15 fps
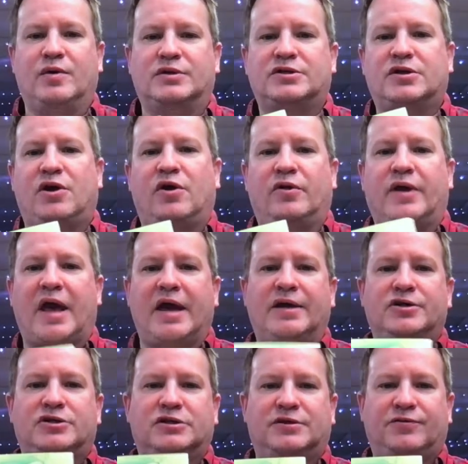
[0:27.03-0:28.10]
It's called
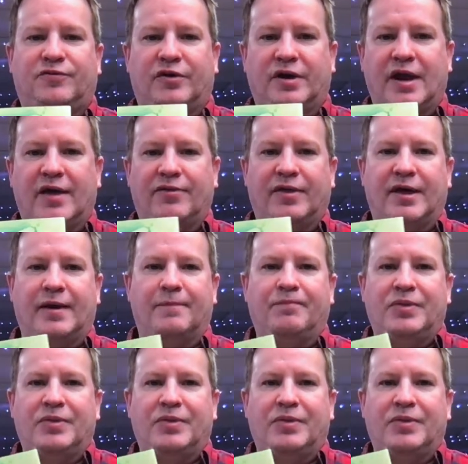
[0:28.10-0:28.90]
Anxious for Nothing.